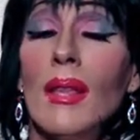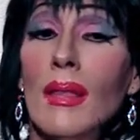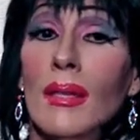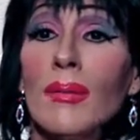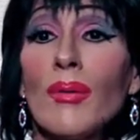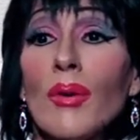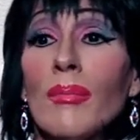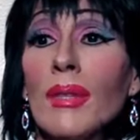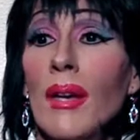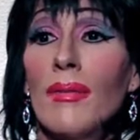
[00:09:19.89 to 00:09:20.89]
And this
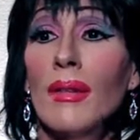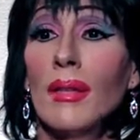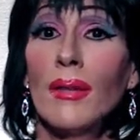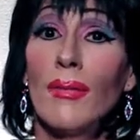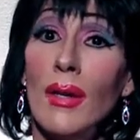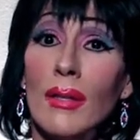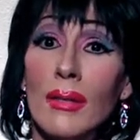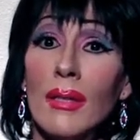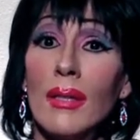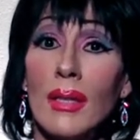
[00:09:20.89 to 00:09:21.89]
poem definitely
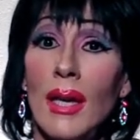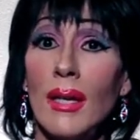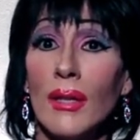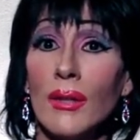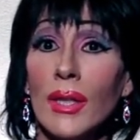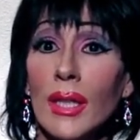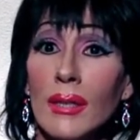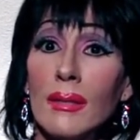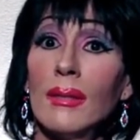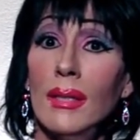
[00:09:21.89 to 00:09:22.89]
falls into the category,
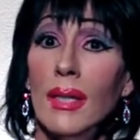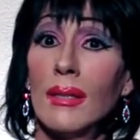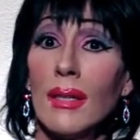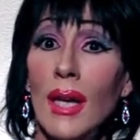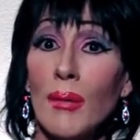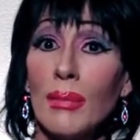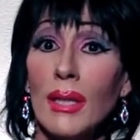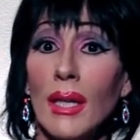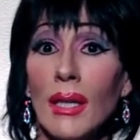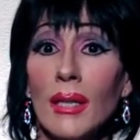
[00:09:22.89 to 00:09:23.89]
it's
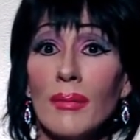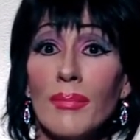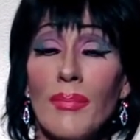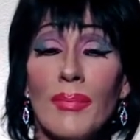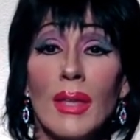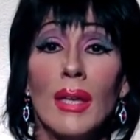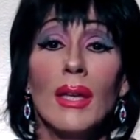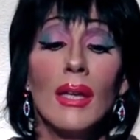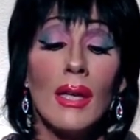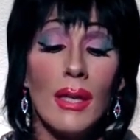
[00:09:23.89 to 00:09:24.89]
complicated.
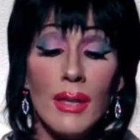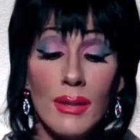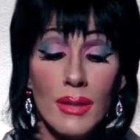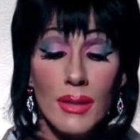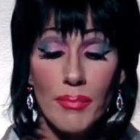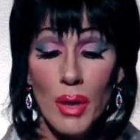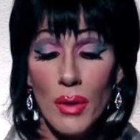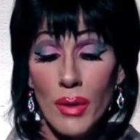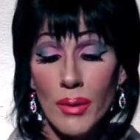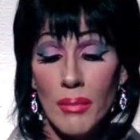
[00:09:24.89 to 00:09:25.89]
This is
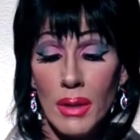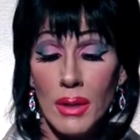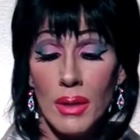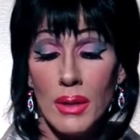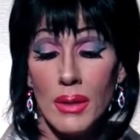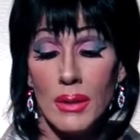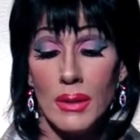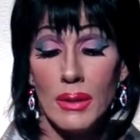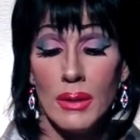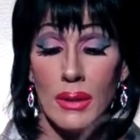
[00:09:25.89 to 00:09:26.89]
poem
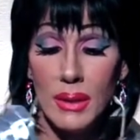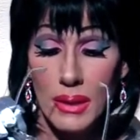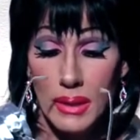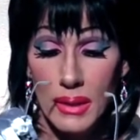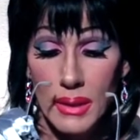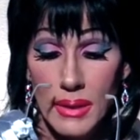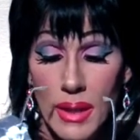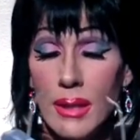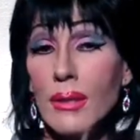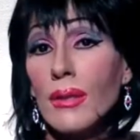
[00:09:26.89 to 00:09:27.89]

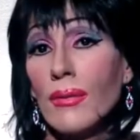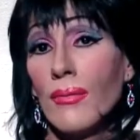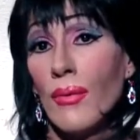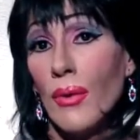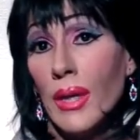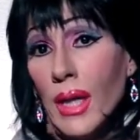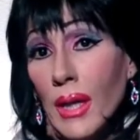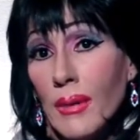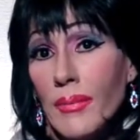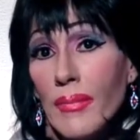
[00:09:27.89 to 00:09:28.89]

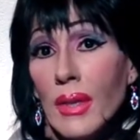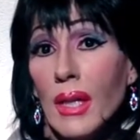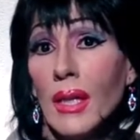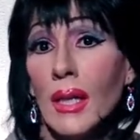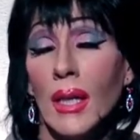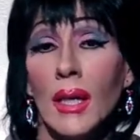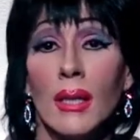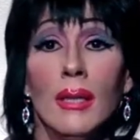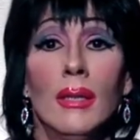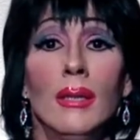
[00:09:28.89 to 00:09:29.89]
640 in the
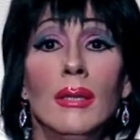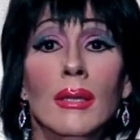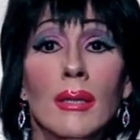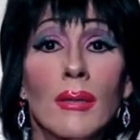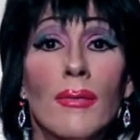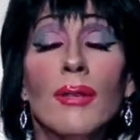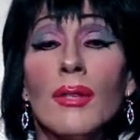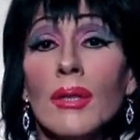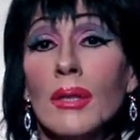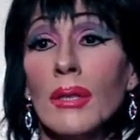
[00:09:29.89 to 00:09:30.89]

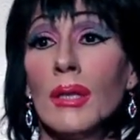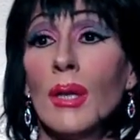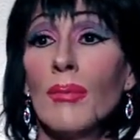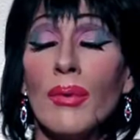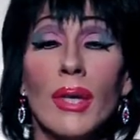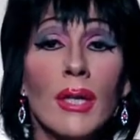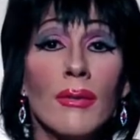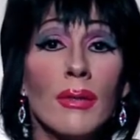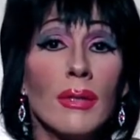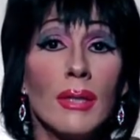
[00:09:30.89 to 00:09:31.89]
official numbering
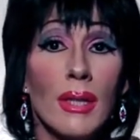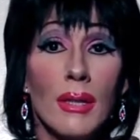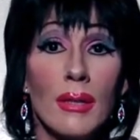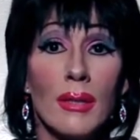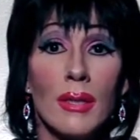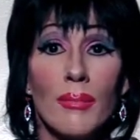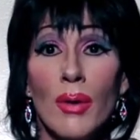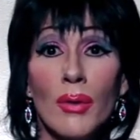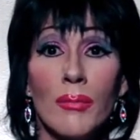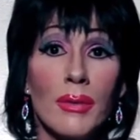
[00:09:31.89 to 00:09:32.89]
of Dickinson's
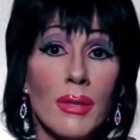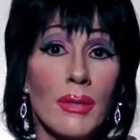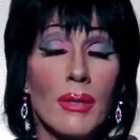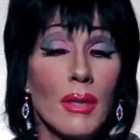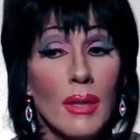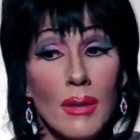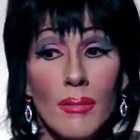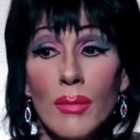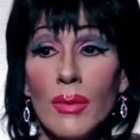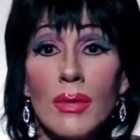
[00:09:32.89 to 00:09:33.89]
poems, since
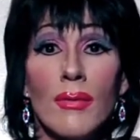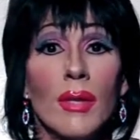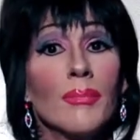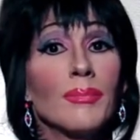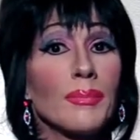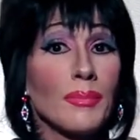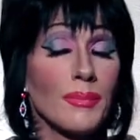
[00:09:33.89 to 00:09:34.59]
most of them